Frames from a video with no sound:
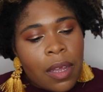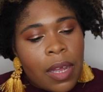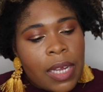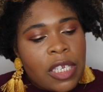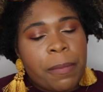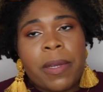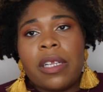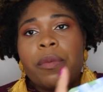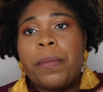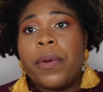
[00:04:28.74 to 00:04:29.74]
I
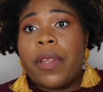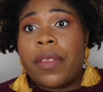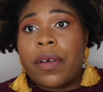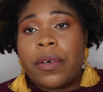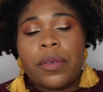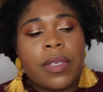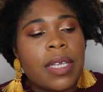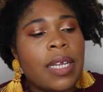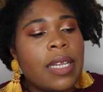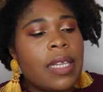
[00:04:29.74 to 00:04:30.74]
typically will put those
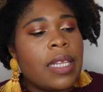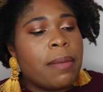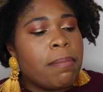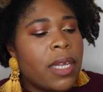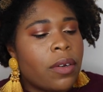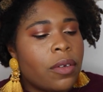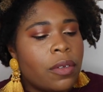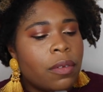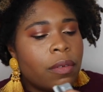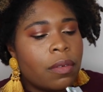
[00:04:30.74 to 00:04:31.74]
in the
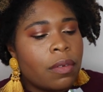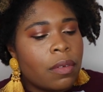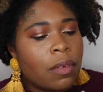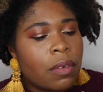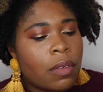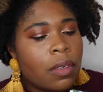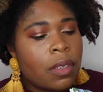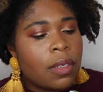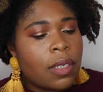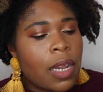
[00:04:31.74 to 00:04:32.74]
middle
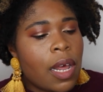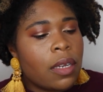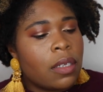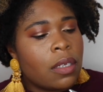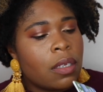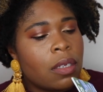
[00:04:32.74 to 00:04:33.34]
slot